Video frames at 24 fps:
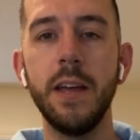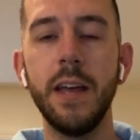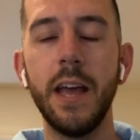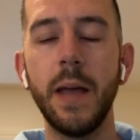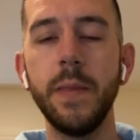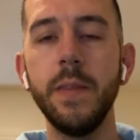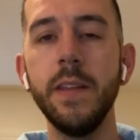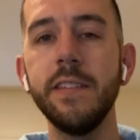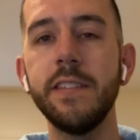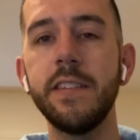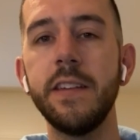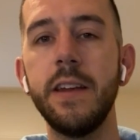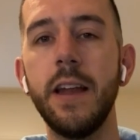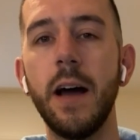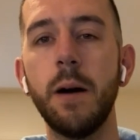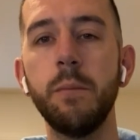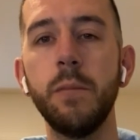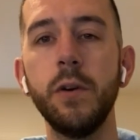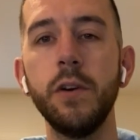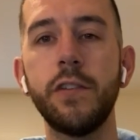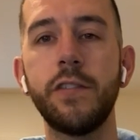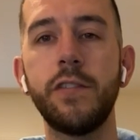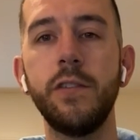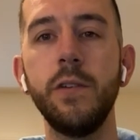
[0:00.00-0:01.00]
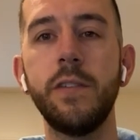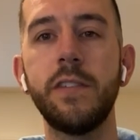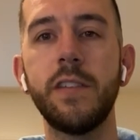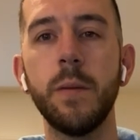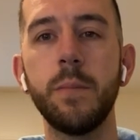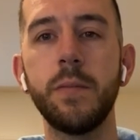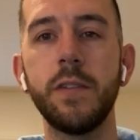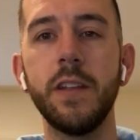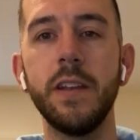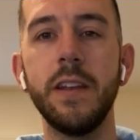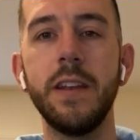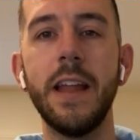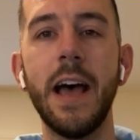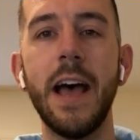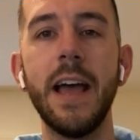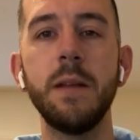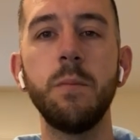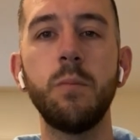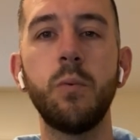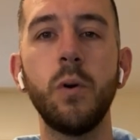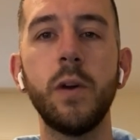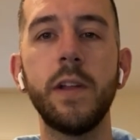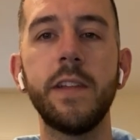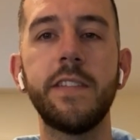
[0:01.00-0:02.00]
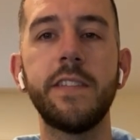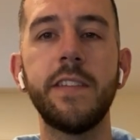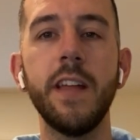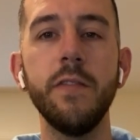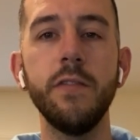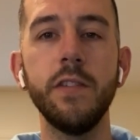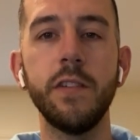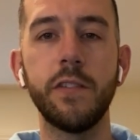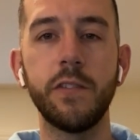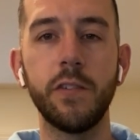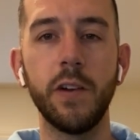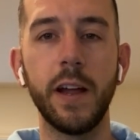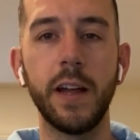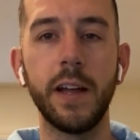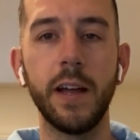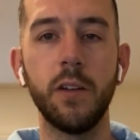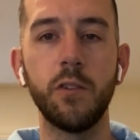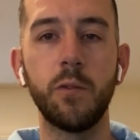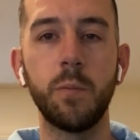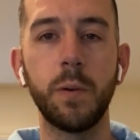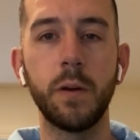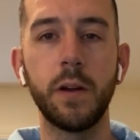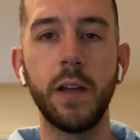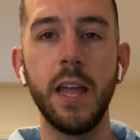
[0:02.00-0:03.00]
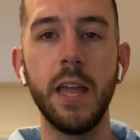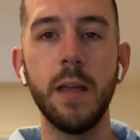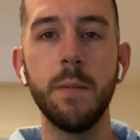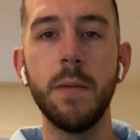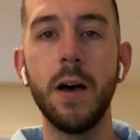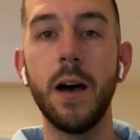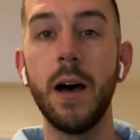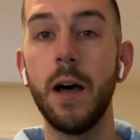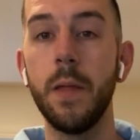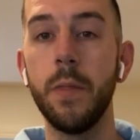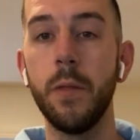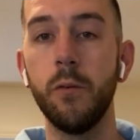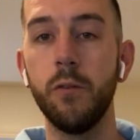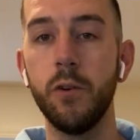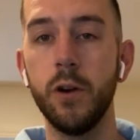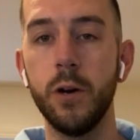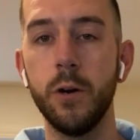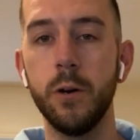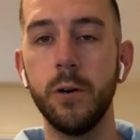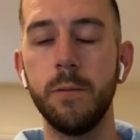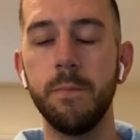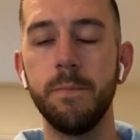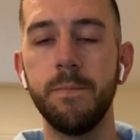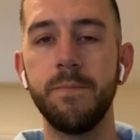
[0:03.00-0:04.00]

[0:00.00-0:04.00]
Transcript: and this number shoots up to 9.7 strikeouts per game on the road.